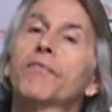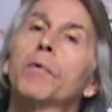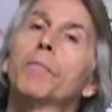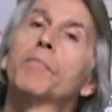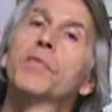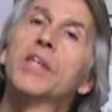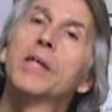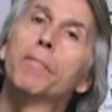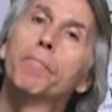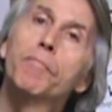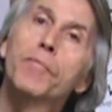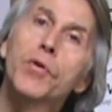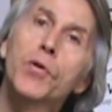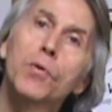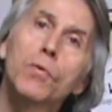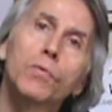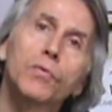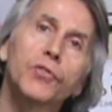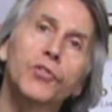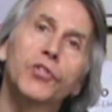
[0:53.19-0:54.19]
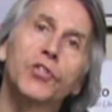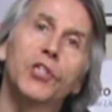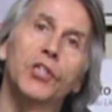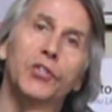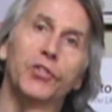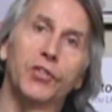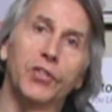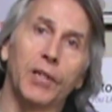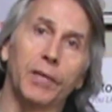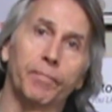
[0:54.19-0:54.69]
from the immune
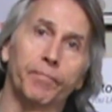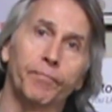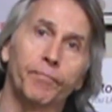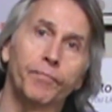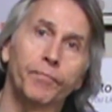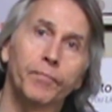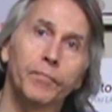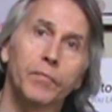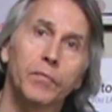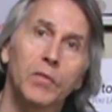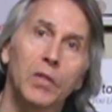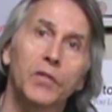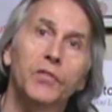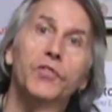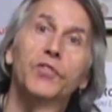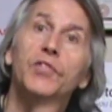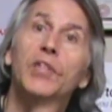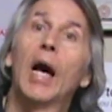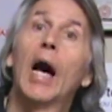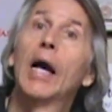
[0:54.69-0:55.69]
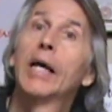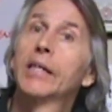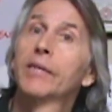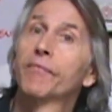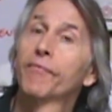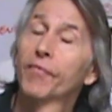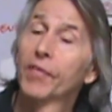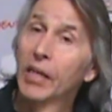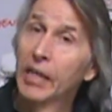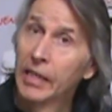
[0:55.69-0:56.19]
system side
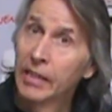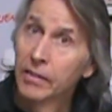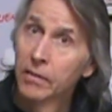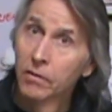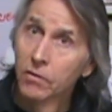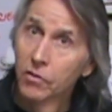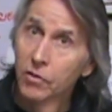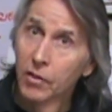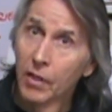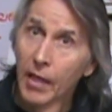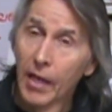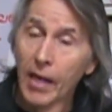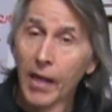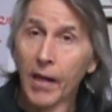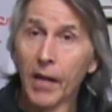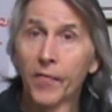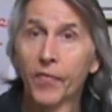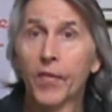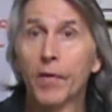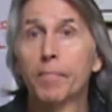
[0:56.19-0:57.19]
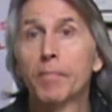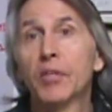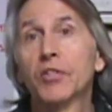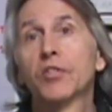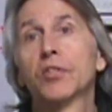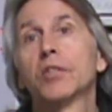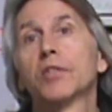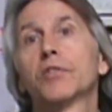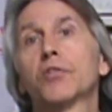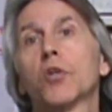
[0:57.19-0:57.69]
of things and the
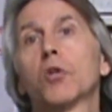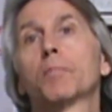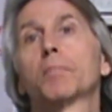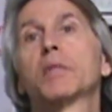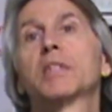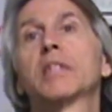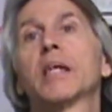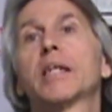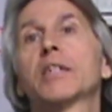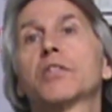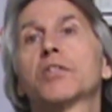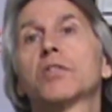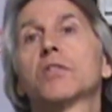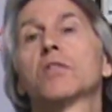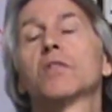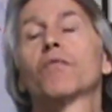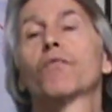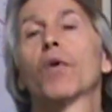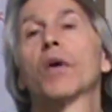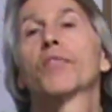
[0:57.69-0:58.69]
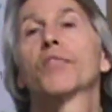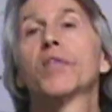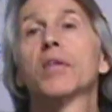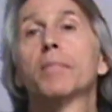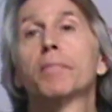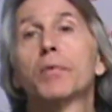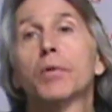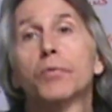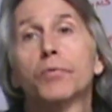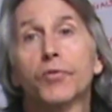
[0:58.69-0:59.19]
misinterpretations of what the
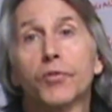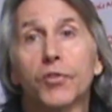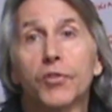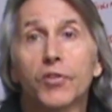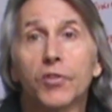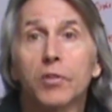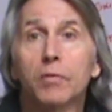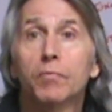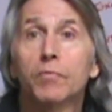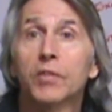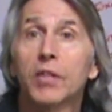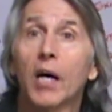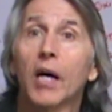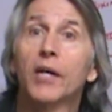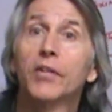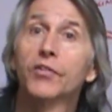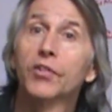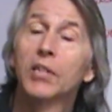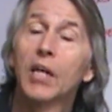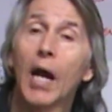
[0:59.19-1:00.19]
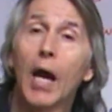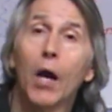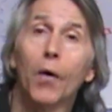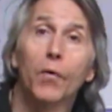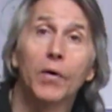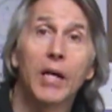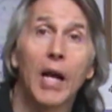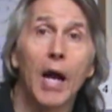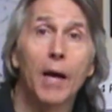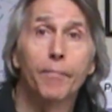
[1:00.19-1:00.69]
immune system does and
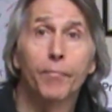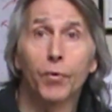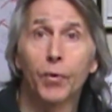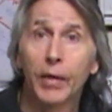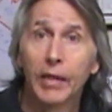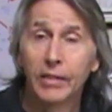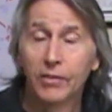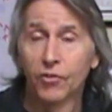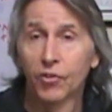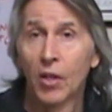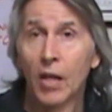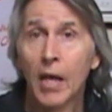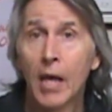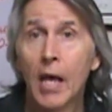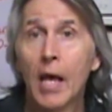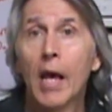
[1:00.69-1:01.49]
how it operates.